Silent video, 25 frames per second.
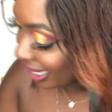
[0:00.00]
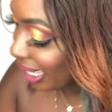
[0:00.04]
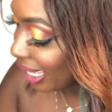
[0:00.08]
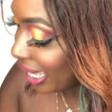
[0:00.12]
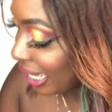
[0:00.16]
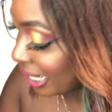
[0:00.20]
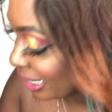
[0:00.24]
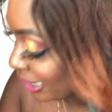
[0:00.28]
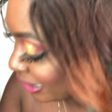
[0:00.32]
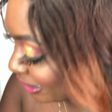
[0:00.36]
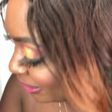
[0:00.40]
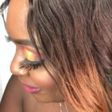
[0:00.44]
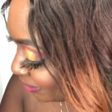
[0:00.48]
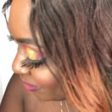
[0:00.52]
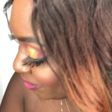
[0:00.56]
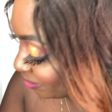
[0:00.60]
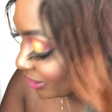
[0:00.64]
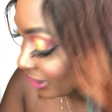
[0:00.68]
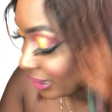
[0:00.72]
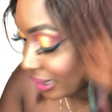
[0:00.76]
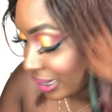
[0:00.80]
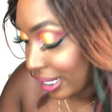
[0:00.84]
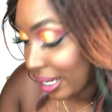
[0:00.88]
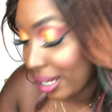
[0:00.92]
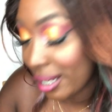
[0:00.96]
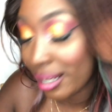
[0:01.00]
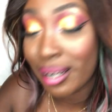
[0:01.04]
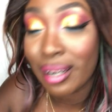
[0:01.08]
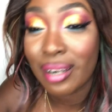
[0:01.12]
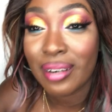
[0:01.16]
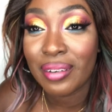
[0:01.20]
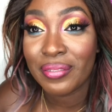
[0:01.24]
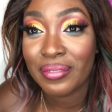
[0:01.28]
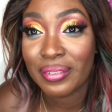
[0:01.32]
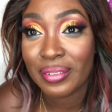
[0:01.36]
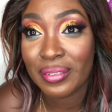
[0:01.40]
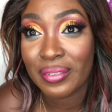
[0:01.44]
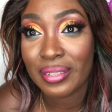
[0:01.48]
But yeah, I
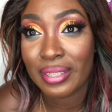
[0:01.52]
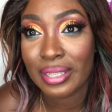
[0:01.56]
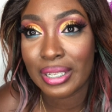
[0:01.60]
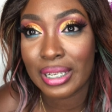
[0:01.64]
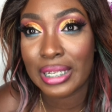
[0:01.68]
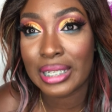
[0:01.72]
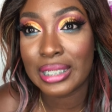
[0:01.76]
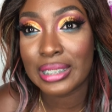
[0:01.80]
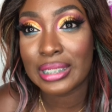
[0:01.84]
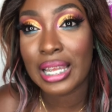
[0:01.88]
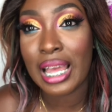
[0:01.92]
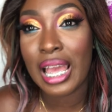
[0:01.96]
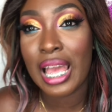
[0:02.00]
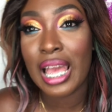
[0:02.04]
got a few things.